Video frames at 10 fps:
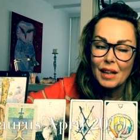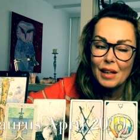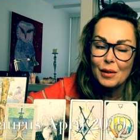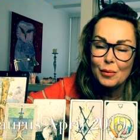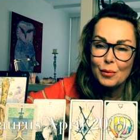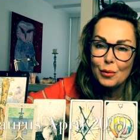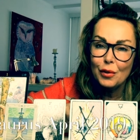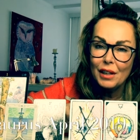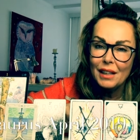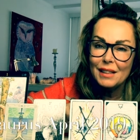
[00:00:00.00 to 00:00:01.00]
I'm
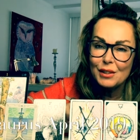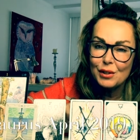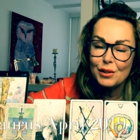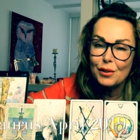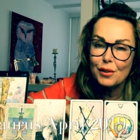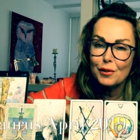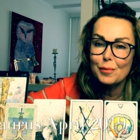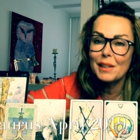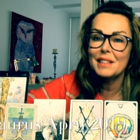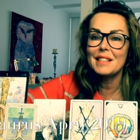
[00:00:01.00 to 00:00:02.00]
really sure of
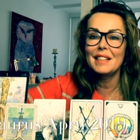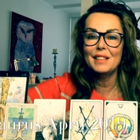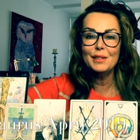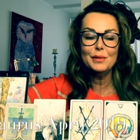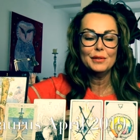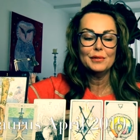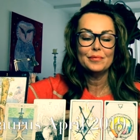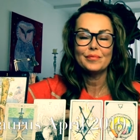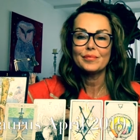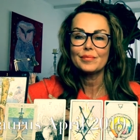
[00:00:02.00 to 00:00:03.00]
myself
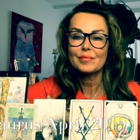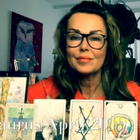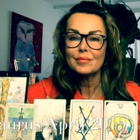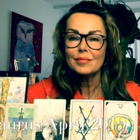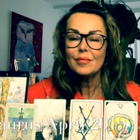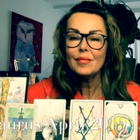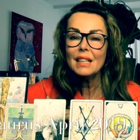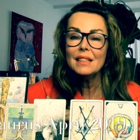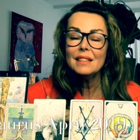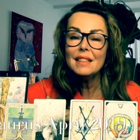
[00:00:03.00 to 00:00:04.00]

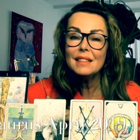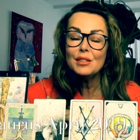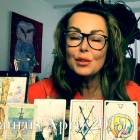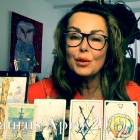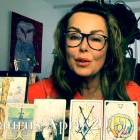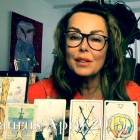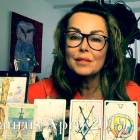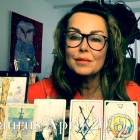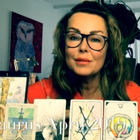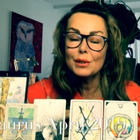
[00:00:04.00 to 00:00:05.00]
that your
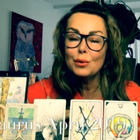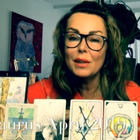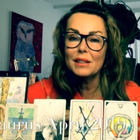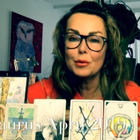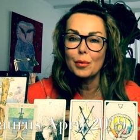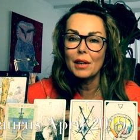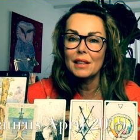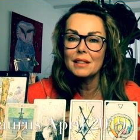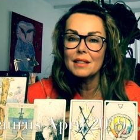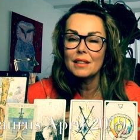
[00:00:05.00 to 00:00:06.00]
new
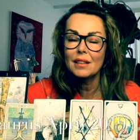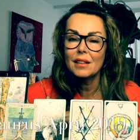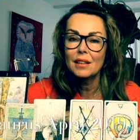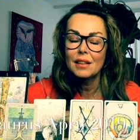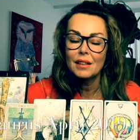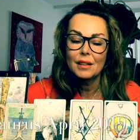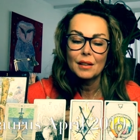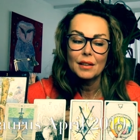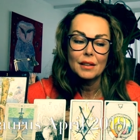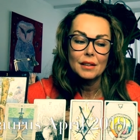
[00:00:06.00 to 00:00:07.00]
enterprise,
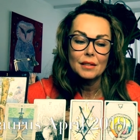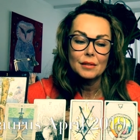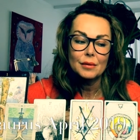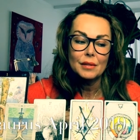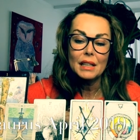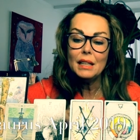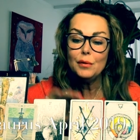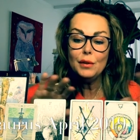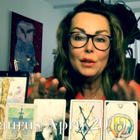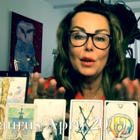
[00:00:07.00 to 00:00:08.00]

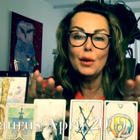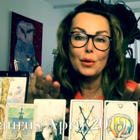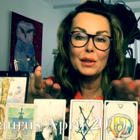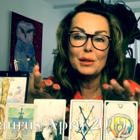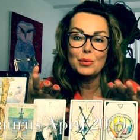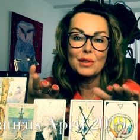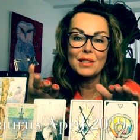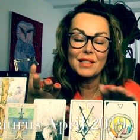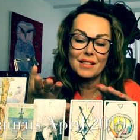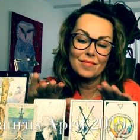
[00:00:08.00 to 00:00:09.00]
even though it
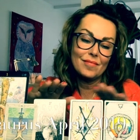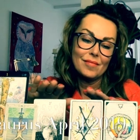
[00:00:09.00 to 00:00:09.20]
was